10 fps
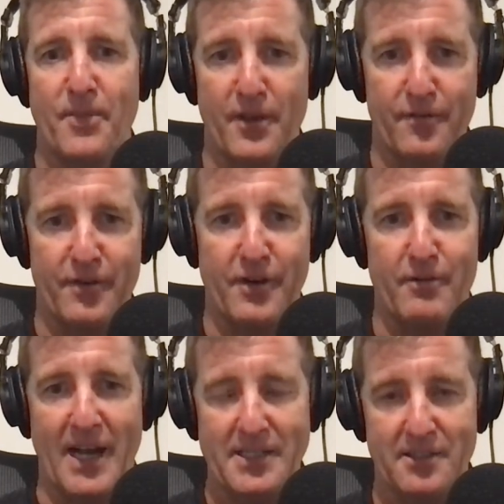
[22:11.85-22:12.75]
think very
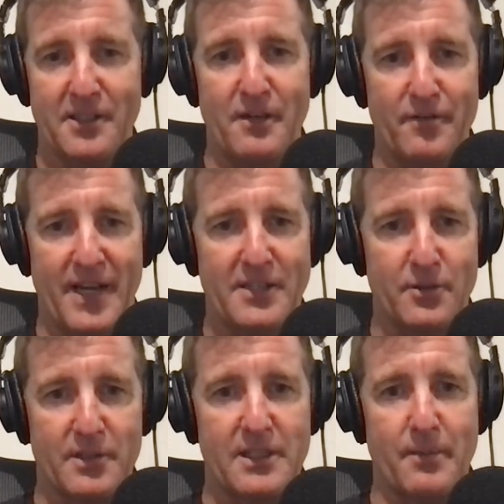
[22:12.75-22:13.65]
rationally and
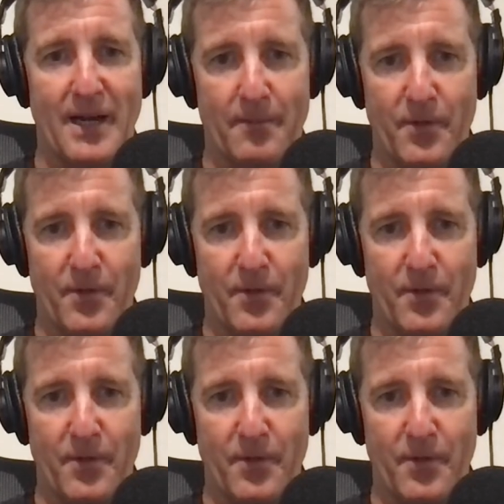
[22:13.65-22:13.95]
factually about,